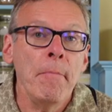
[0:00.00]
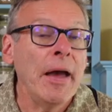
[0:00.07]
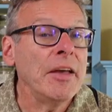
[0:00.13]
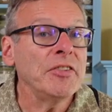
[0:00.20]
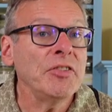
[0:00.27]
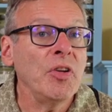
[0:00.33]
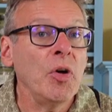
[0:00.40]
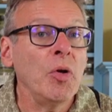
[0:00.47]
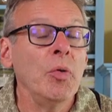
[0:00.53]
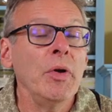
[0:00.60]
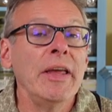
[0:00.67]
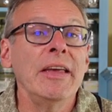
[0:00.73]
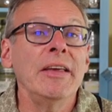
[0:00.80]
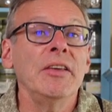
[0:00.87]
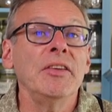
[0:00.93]
Pesto
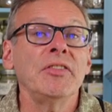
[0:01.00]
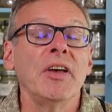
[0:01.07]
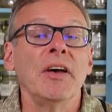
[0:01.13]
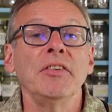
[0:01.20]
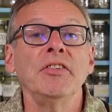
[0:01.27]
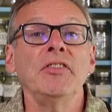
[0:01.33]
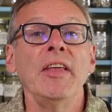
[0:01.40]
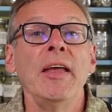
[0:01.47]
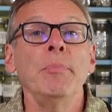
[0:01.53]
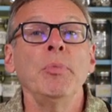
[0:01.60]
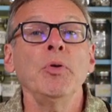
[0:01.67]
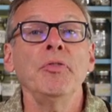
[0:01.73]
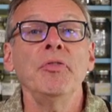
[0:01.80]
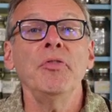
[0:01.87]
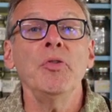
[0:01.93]
is a
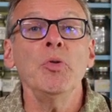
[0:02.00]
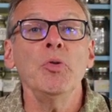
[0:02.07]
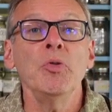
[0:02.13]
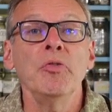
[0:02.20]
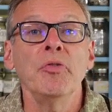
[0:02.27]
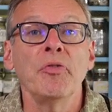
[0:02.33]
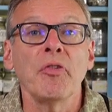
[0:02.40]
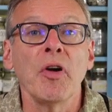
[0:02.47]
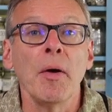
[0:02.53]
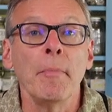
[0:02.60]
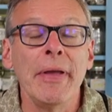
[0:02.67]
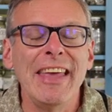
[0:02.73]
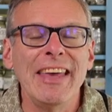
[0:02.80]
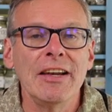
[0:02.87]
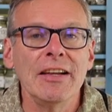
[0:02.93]
staple food from
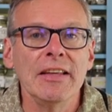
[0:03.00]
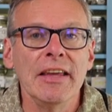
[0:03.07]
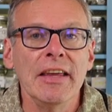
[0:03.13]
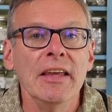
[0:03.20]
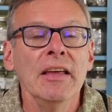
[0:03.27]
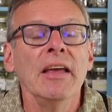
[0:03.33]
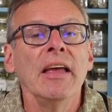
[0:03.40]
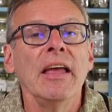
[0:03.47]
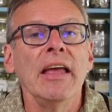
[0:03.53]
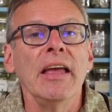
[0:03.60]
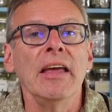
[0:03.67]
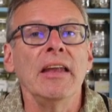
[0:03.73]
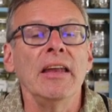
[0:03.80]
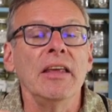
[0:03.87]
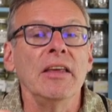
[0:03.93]
Italy.
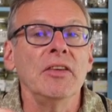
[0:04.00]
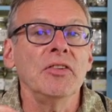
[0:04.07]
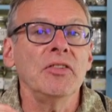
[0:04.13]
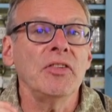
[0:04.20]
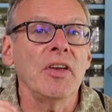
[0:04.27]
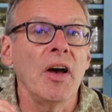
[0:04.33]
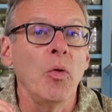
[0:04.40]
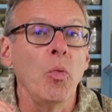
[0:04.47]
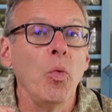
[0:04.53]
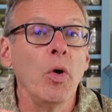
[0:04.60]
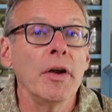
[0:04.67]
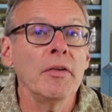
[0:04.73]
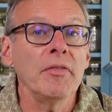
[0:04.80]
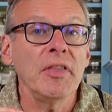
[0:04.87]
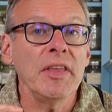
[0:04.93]
It is
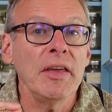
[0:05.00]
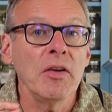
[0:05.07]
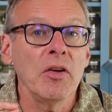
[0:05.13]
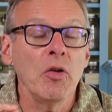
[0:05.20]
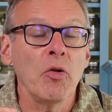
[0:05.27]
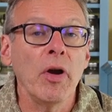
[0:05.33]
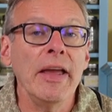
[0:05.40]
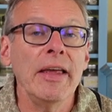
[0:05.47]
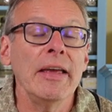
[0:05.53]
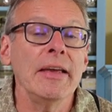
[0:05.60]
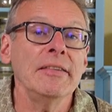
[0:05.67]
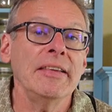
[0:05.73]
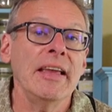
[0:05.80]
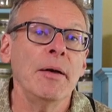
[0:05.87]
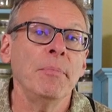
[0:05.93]
one of the great
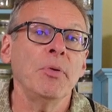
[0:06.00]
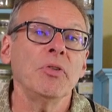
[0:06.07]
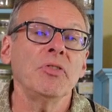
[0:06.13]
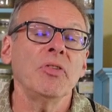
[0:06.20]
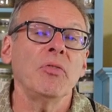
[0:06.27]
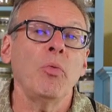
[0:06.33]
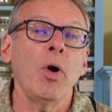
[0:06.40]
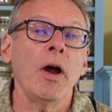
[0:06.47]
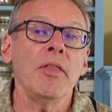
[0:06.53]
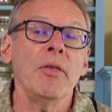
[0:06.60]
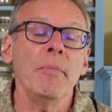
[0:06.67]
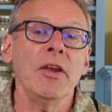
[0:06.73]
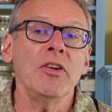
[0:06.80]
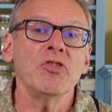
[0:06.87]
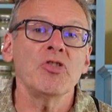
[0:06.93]
examples of why the
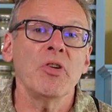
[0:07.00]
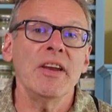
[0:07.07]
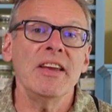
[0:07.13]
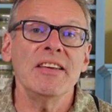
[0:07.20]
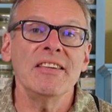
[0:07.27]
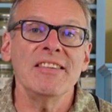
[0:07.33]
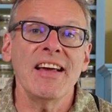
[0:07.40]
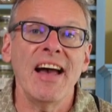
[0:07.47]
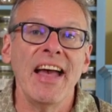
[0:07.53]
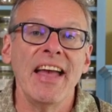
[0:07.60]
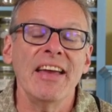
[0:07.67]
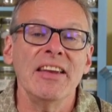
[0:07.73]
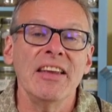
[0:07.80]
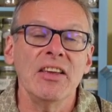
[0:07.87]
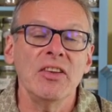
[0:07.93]
Mediterranean
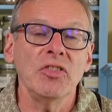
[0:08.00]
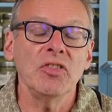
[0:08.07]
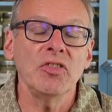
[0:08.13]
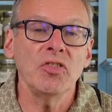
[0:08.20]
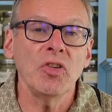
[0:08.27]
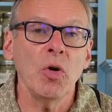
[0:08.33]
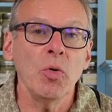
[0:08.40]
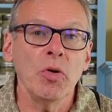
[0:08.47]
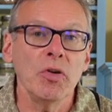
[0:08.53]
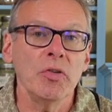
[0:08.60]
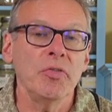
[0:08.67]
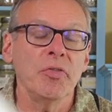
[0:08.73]
diet is so good